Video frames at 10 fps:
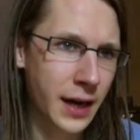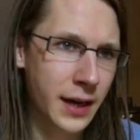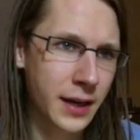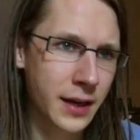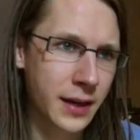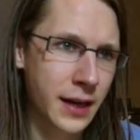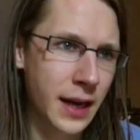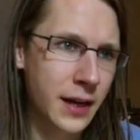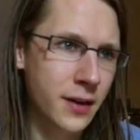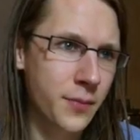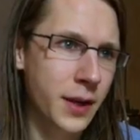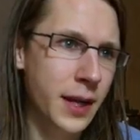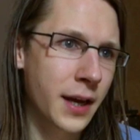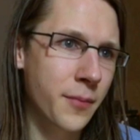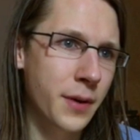I gained up the
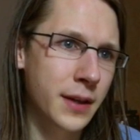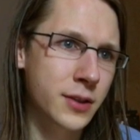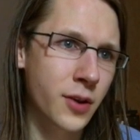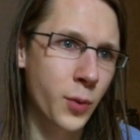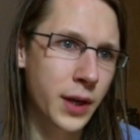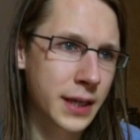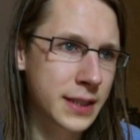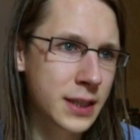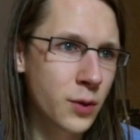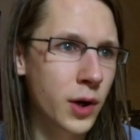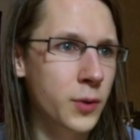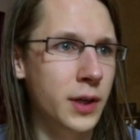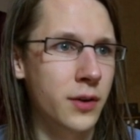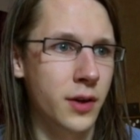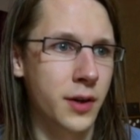kick a bit so we can see what
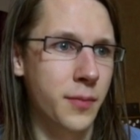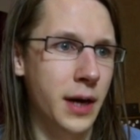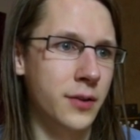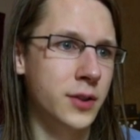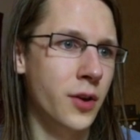we're on about.